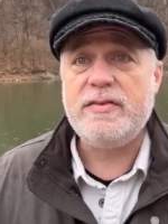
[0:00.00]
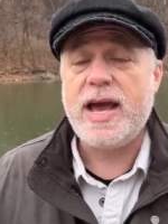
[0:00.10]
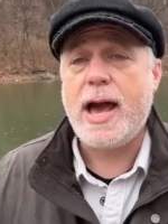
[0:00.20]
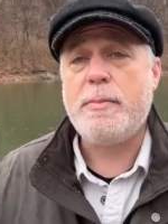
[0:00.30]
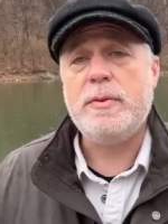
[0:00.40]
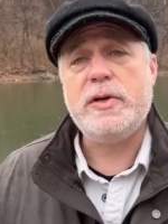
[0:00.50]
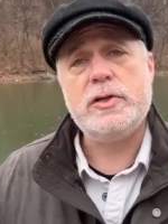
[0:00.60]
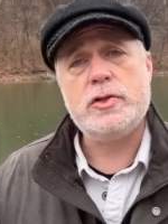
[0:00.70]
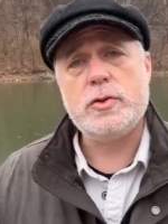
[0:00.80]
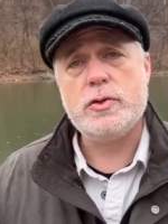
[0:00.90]
If you happen to be
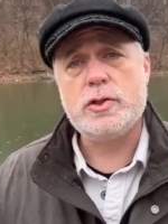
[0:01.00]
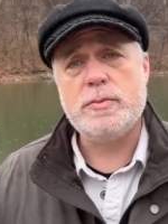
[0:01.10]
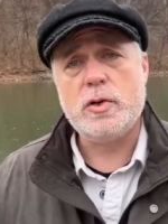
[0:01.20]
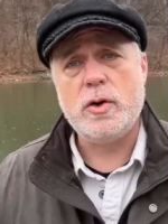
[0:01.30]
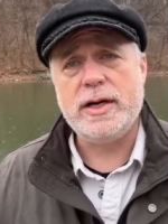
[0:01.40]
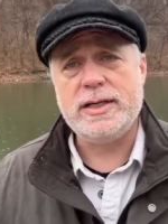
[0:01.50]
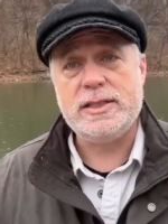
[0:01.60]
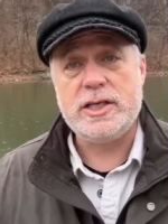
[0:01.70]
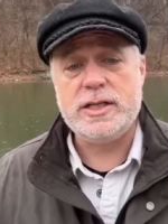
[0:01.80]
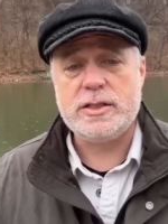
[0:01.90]
in Jerusalem, according to
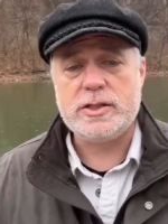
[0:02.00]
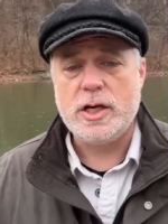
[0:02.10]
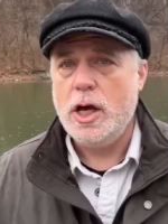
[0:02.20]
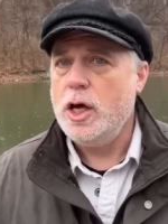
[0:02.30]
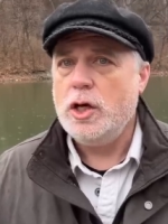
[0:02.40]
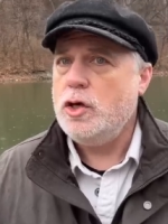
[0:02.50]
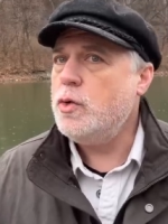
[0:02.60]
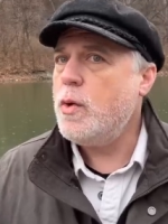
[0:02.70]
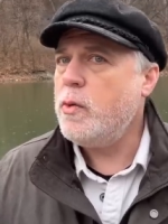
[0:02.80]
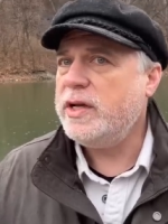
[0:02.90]
Jesus,
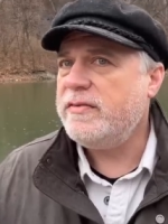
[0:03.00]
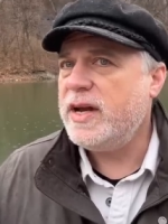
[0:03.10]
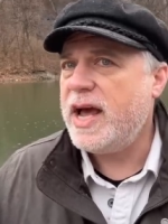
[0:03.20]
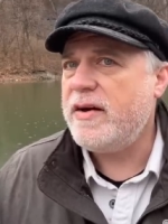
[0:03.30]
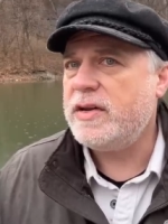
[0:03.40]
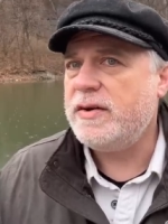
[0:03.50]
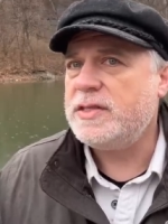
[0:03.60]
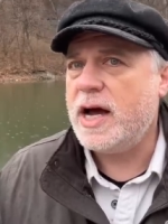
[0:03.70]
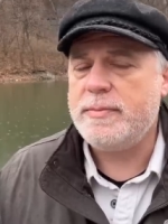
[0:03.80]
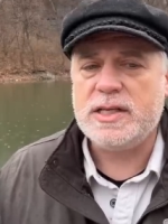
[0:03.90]
you won't even have enough
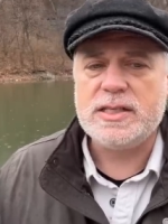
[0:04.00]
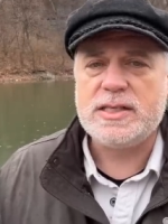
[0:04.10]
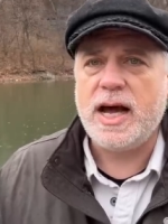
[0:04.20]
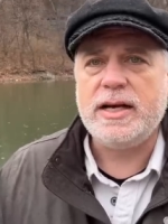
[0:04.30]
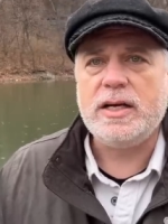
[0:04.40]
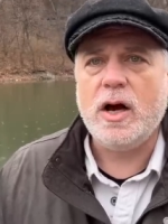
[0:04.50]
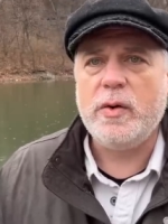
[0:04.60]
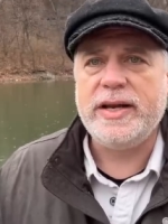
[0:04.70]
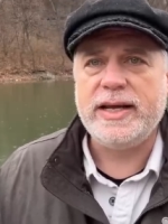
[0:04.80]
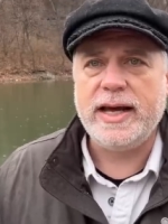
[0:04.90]
time to decide to
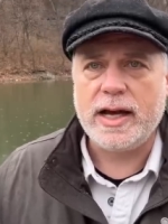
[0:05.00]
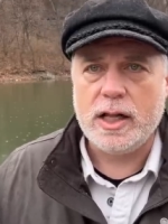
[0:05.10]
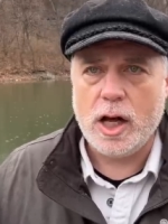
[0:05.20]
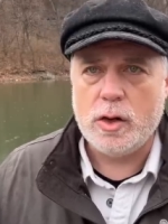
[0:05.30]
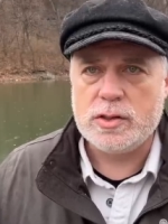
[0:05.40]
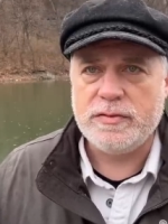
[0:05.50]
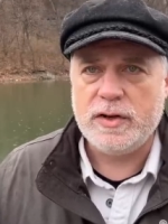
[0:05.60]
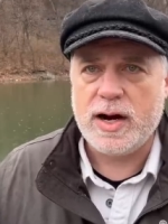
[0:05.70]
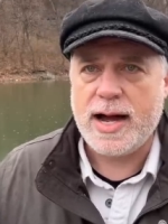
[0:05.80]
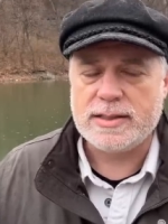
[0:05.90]
go in and get clothes if
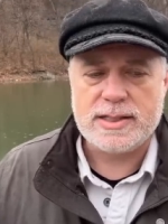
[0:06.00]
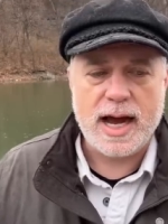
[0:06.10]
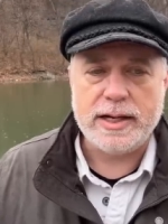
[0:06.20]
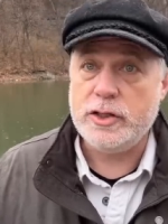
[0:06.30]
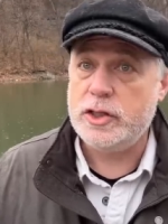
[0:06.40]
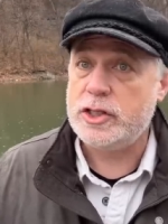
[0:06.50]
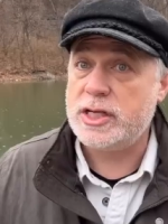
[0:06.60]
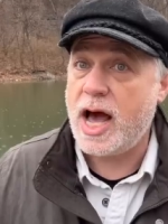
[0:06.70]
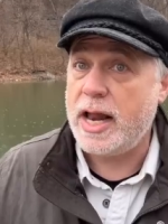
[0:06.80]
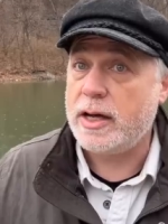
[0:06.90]
you're outside. You
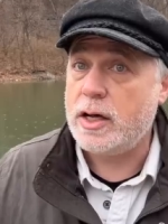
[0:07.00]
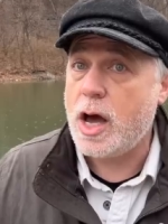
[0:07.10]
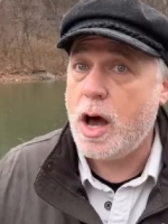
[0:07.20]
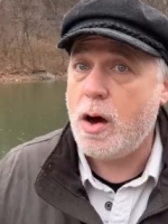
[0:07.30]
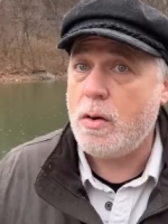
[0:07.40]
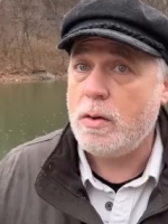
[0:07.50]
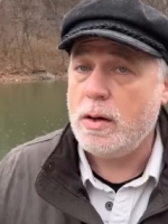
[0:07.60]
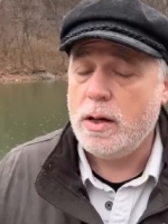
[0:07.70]
just got to go.